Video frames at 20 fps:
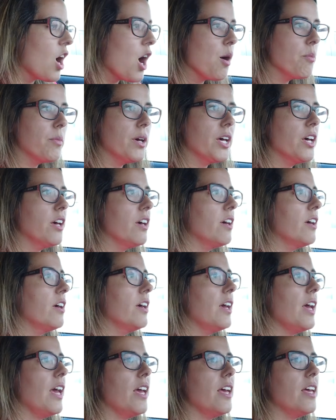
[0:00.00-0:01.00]

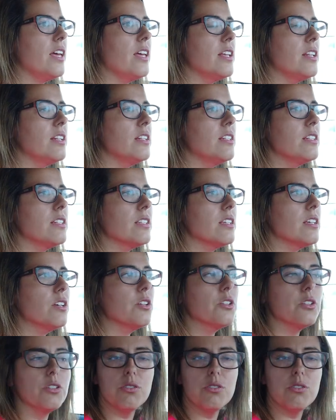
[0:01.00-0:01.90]
trauma and